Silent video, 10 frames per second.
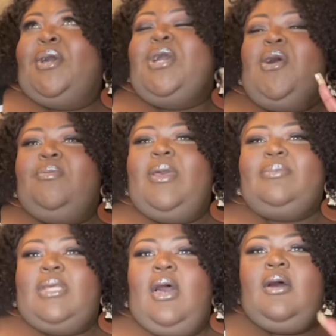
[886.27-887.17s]
Go
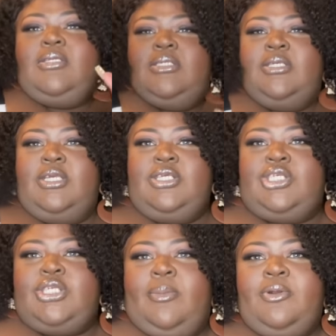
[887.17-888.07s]
Rebdolls,
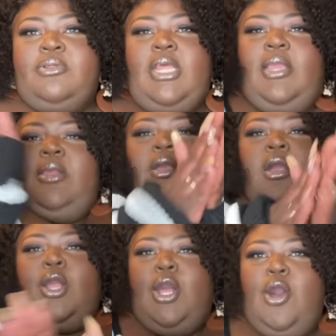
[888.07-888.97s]
it's your birthday.
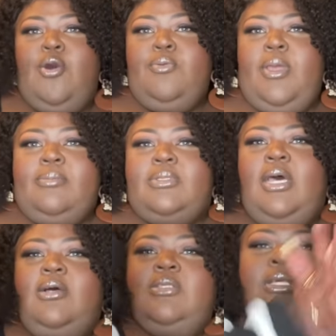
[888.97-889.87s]
Go
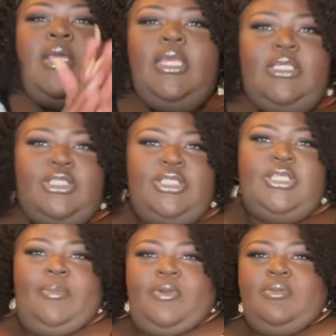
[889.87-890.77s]
Rebdolls, it's
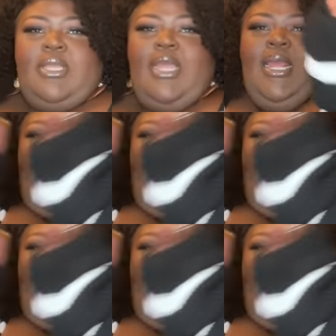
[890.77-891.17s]
your birthday.